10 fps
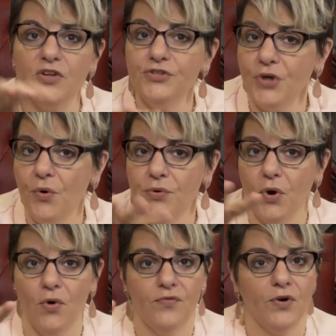Don't
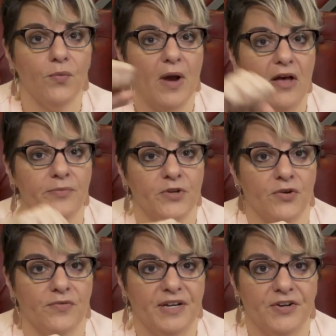overwhelm
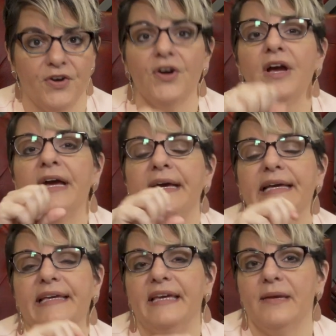your reader.
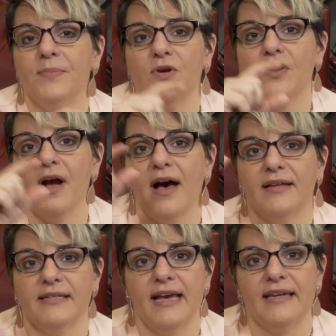Keep your
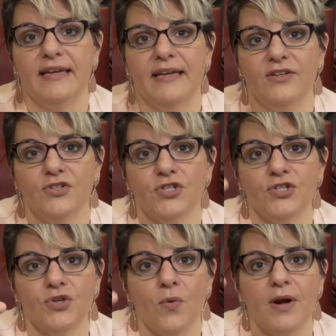content in
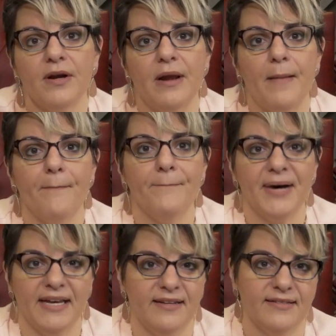short,
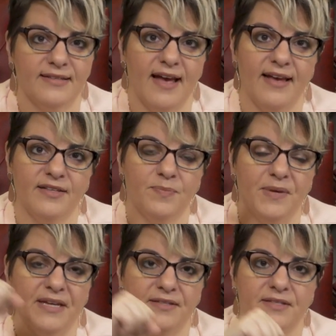bite-sized
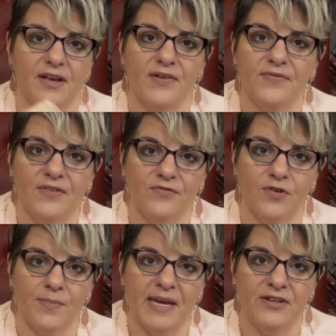bits of
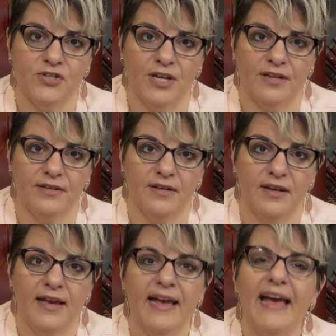information.
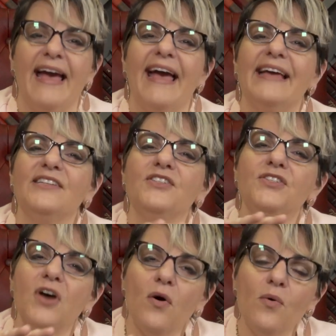And
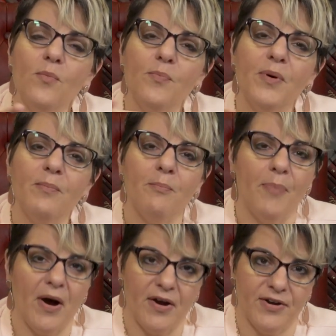don't
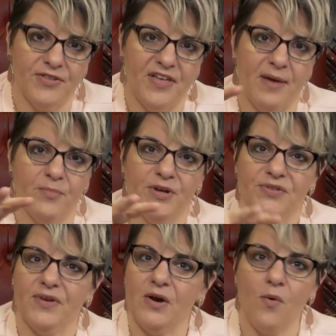bombard them
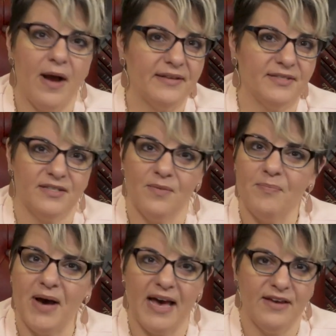with requests to
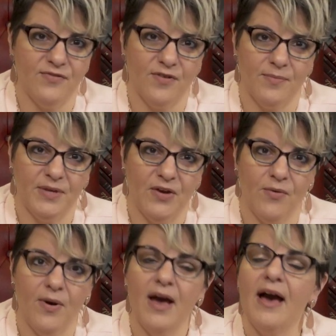buy from
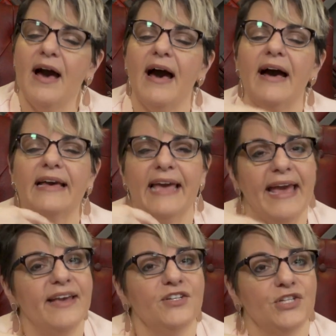you.
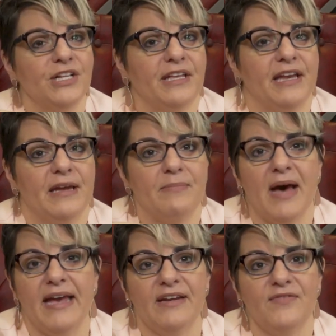Occasionally, and
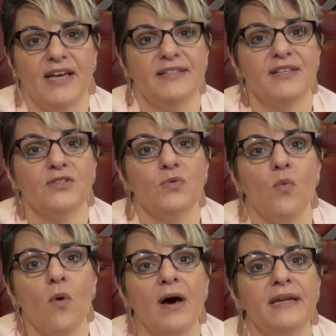my advice is
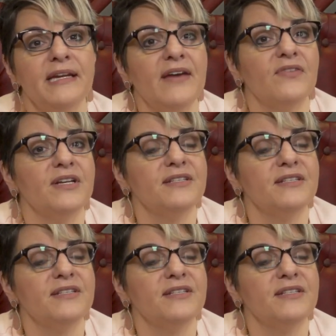1 in every